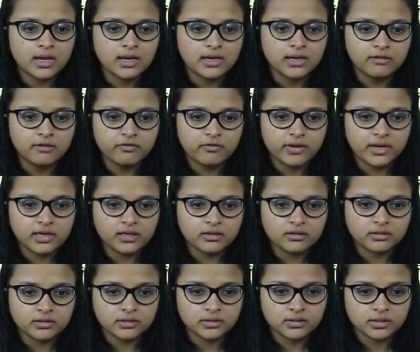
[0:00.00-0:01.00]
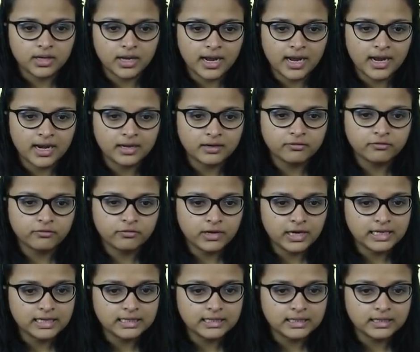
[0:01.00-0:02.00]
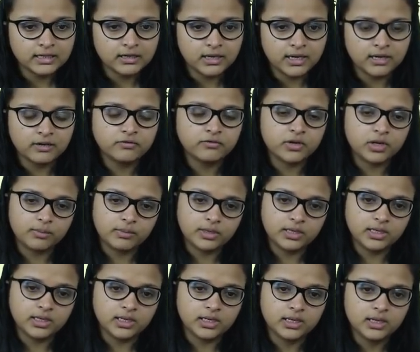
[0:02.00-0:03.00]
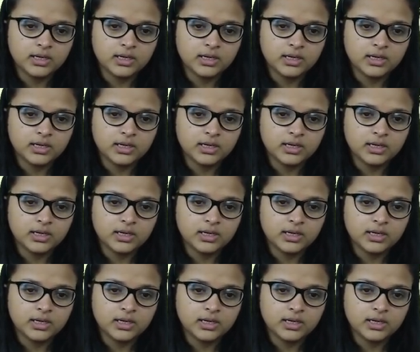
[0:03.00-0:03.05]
defect, and frailty, infirmity.